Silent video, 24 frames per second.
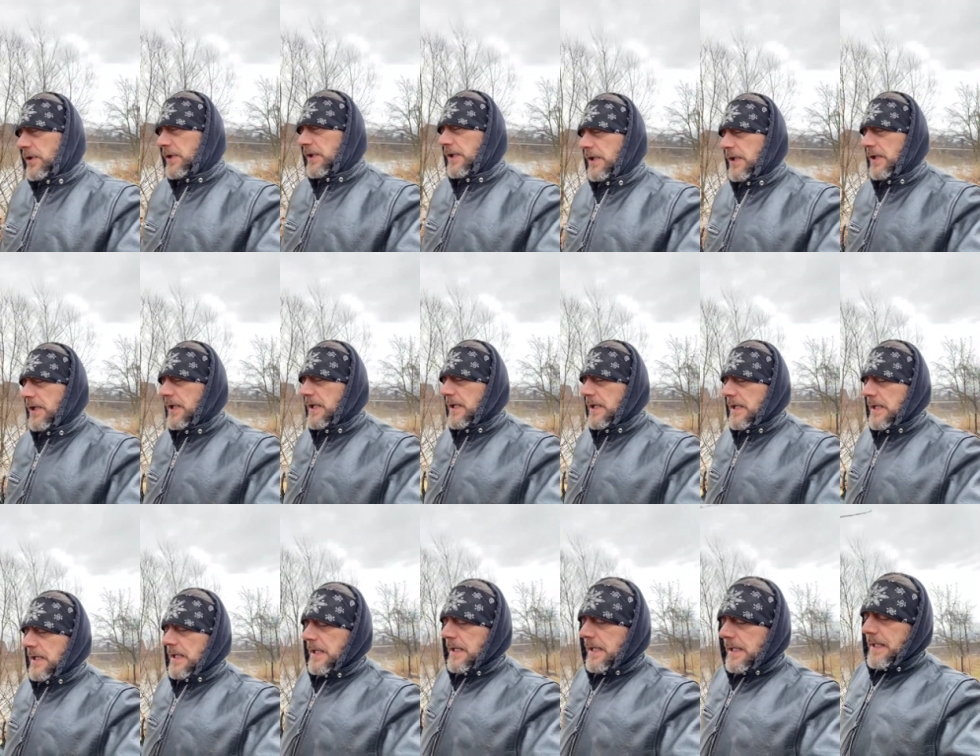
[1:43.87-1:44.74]
there,
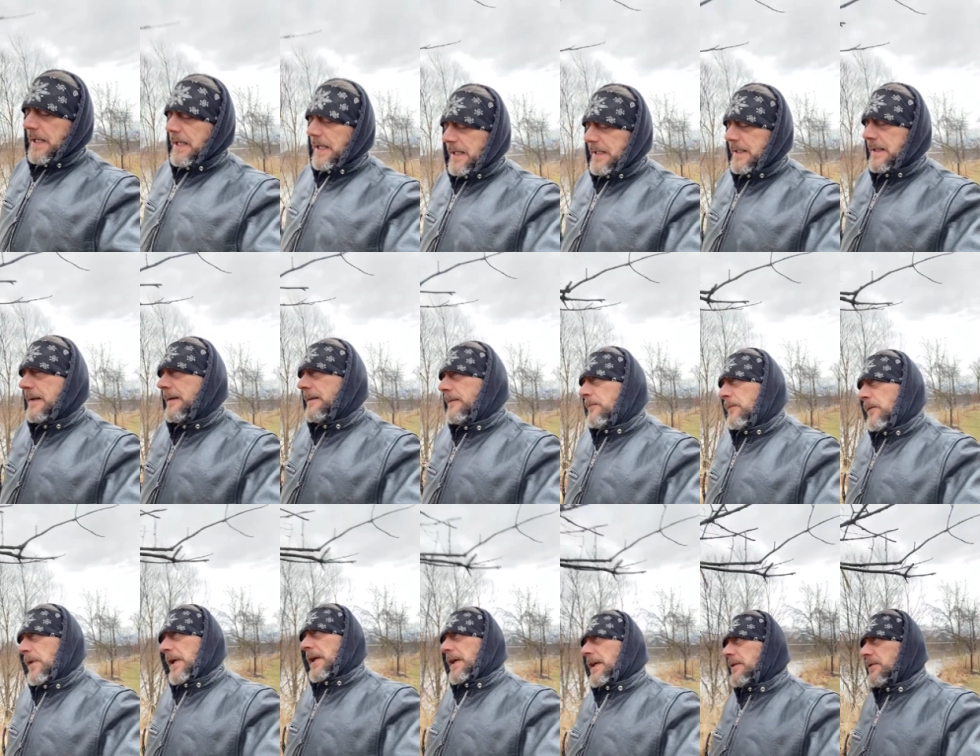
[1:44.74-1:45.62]
and
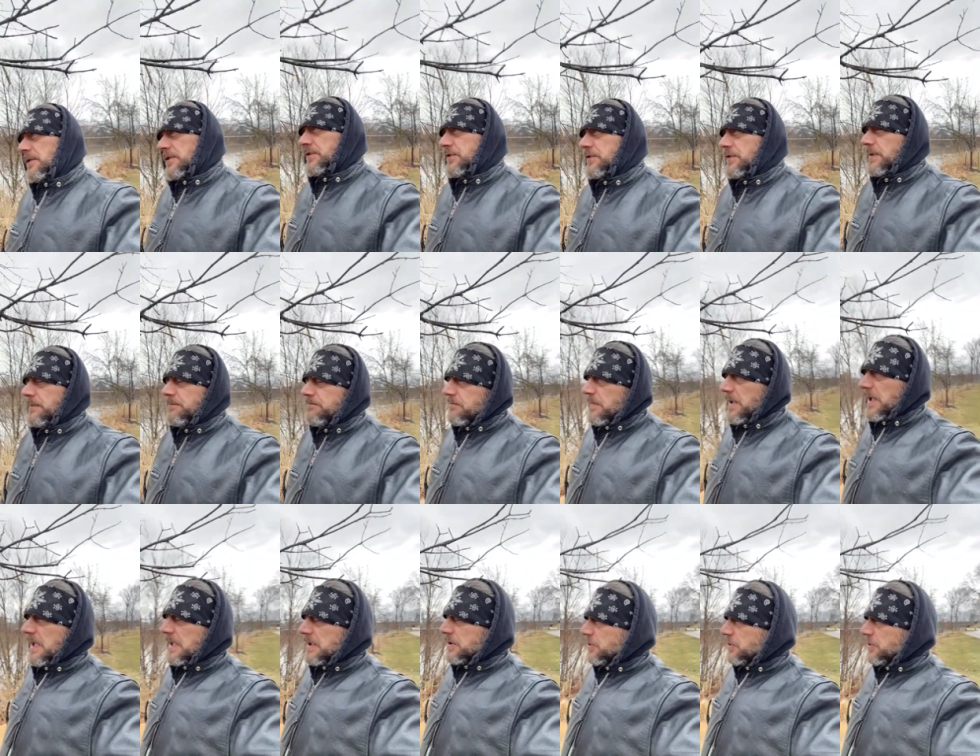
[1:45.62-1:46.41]
it was a